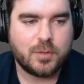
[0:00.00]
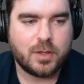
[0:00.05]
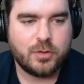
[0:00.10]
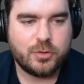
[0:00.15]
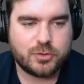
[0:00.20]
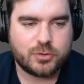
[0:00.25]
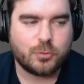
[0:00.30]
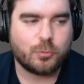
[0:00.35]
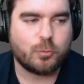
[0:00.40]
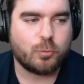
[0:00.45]

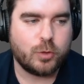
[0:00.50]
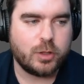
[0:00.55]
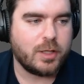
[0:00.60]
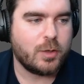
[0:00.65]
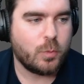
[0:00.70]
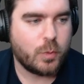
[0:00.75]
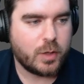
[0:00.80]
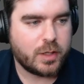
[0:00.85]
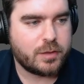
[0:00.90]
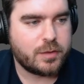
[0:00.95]
Just a really
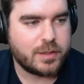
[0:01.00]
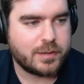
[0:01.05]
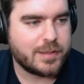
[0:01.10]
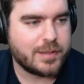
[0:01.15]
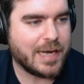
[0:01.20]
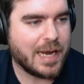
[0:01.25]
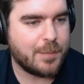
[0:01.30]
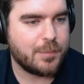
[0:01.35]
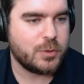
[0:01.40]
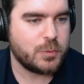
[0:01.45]
weird thing that
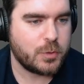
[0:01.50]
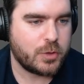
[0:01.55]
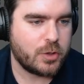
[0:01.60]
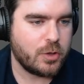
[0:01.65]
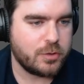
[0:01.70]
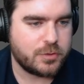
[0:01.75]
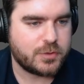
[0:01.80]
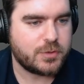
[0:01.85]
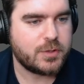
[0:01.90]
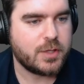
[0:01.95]
happens with
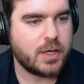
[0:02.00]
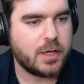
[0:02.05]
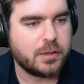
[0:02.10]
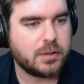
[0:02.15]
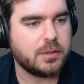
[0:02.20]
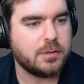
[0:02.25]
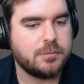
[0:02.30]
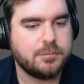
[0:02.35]
Urza Saga.